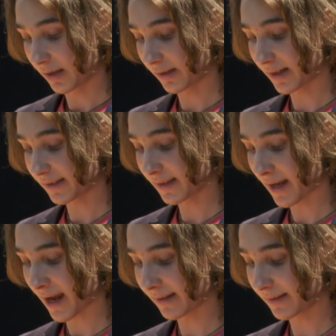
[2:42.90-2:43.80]
Let us
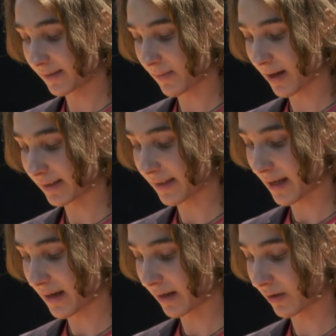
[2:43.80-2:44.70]
enhance this
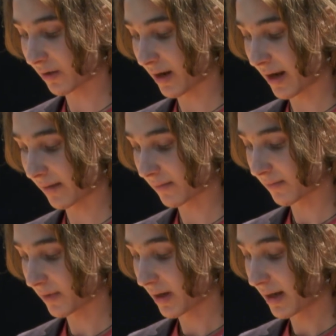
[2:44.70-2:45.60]
mindset and create
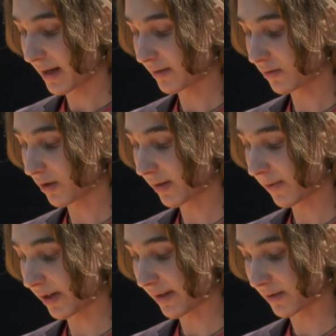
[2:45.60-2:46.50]
a school
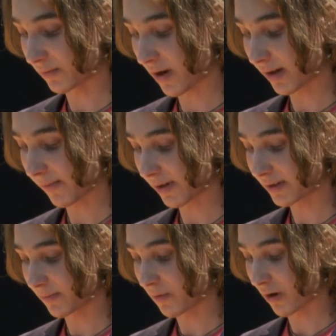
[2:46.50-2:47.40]
community that is welcoming,
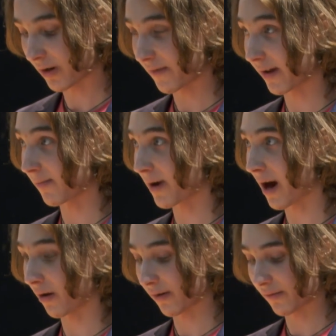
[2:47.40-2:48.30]
supportive, and
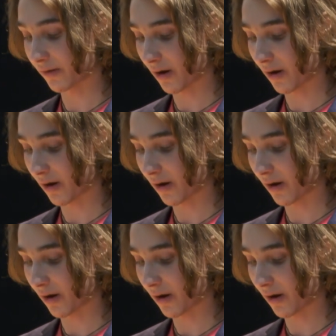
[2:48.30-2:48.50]
empowering for